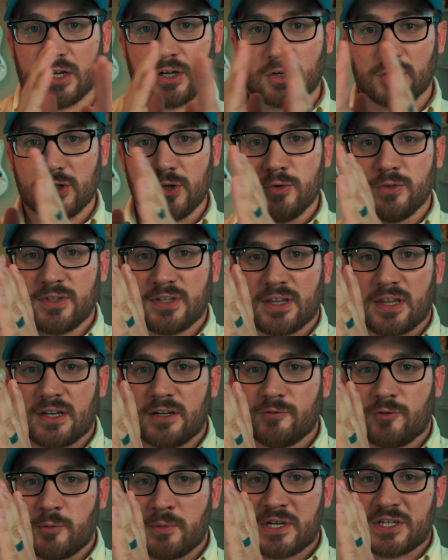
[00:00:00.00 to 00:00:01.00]
You're using that
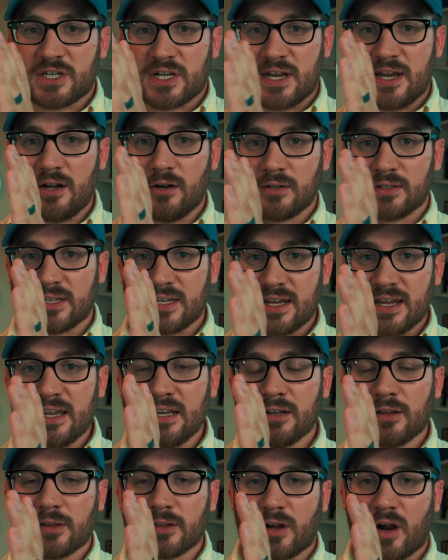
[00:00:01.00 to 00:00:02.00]
information here at the
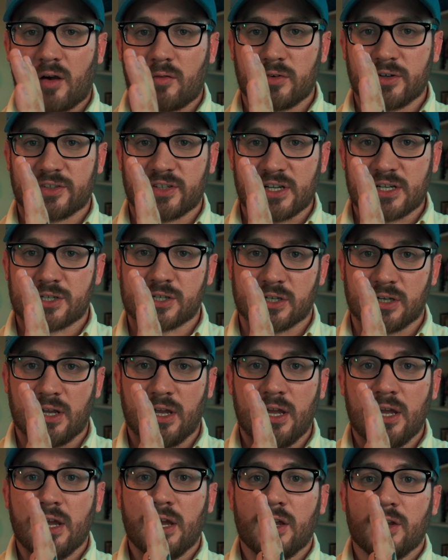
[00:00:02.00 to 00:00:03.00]
end of the conversation
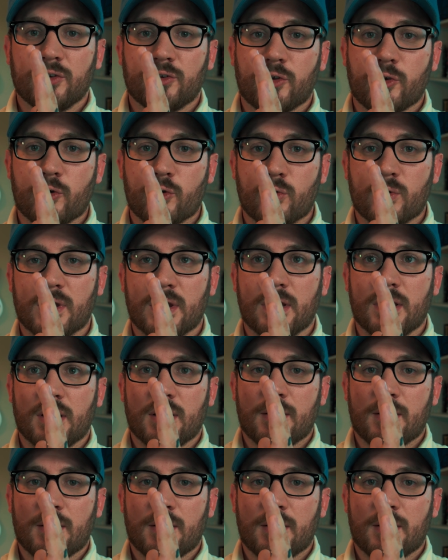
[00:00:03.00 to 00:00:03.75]
to